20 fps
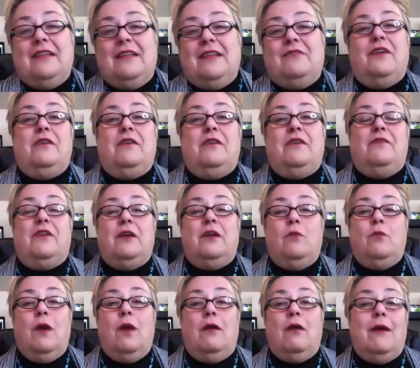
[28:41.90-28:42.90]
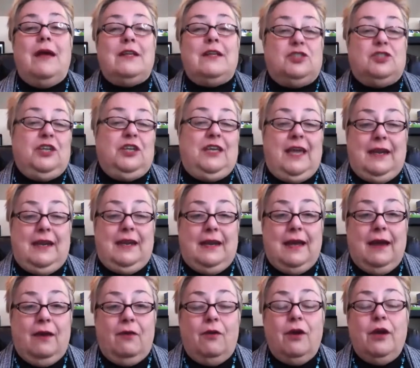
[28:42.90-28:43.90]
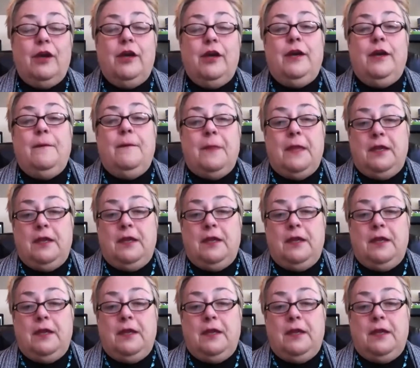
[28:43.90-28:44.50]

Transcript: very, very well as she can now Thank in